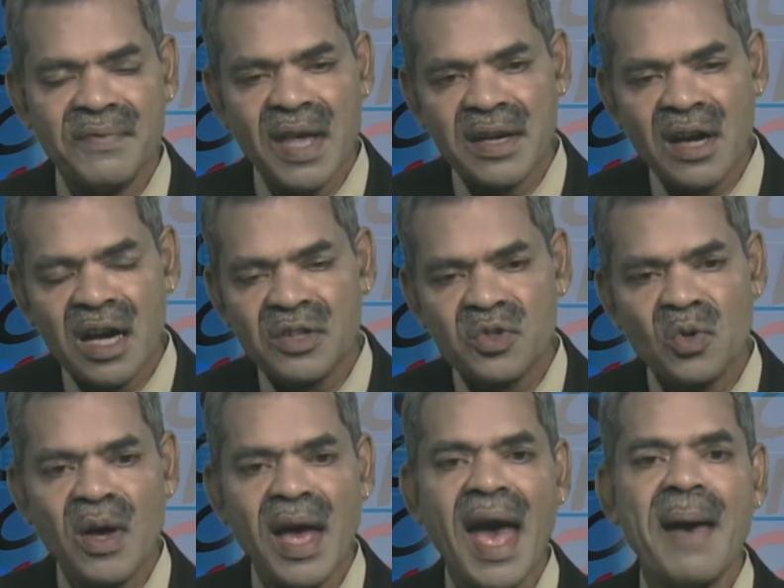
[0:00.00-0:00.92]
They are not
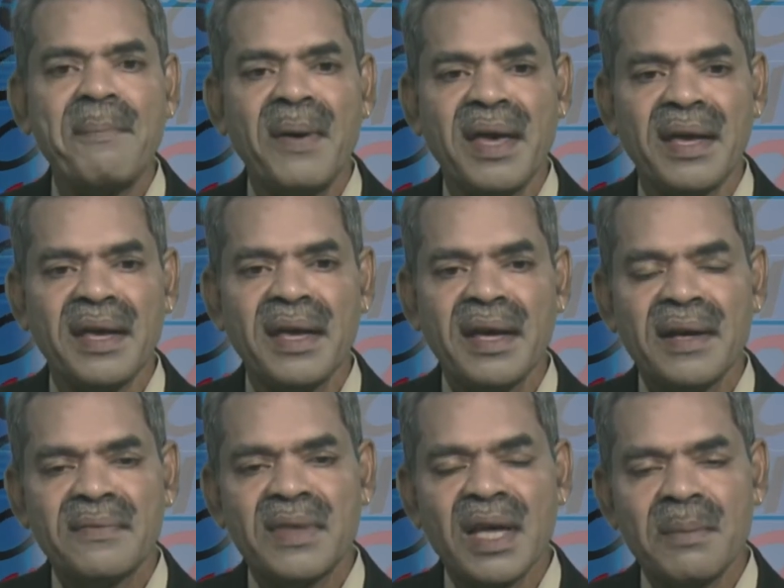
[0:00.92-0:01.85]
so happy
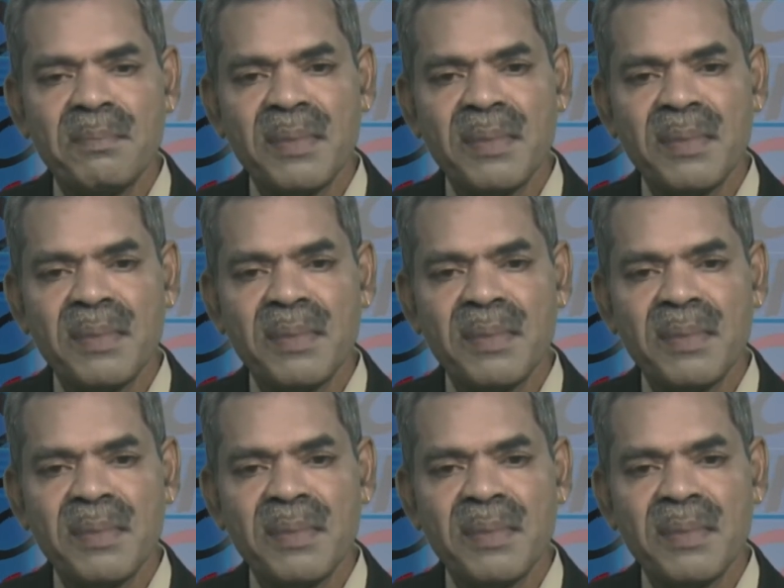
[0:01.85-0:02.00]
that